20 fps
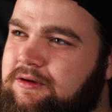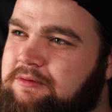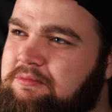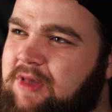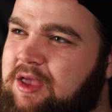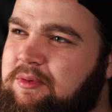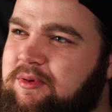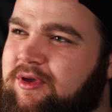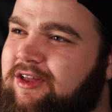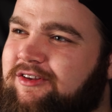
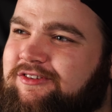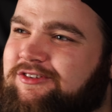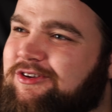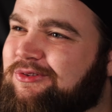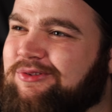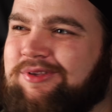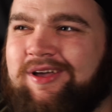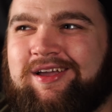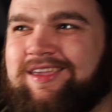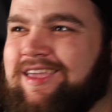Maybe it's
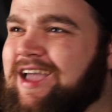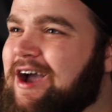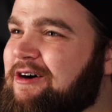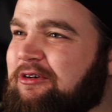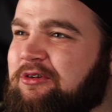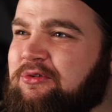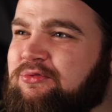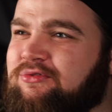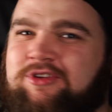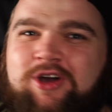just like,
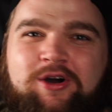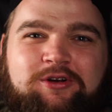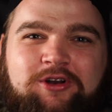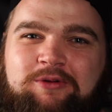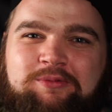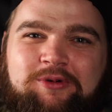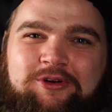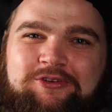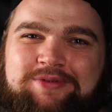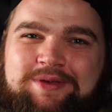we're just dodo
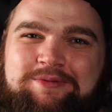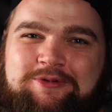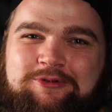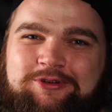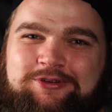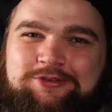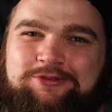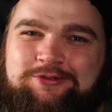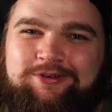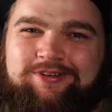birds. Maybe we're
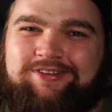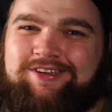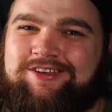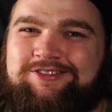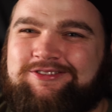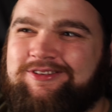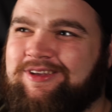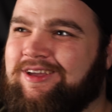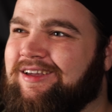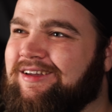just really
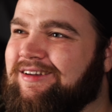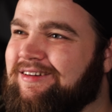saying...